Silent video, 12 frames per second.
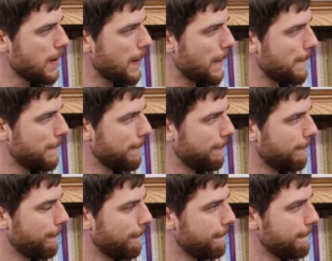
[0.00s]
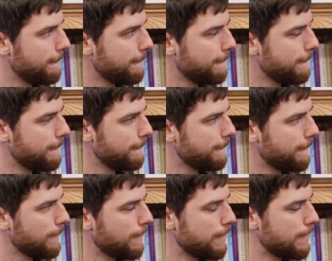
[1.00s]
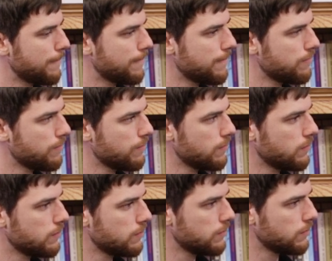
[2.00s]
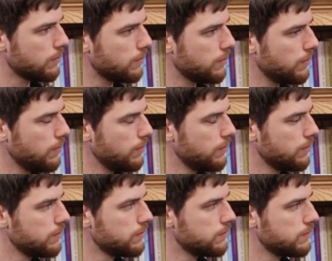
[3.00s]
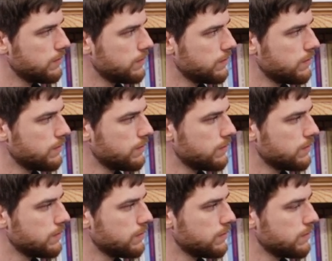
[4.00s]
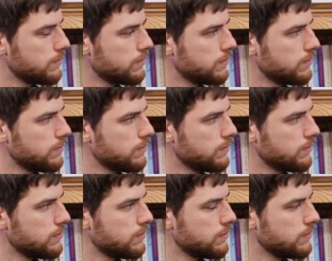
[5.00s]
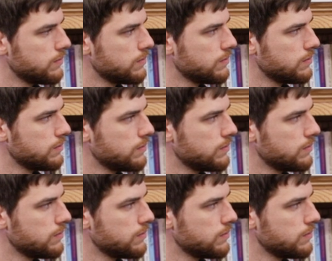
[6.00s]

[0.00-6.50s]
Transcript: [no speech]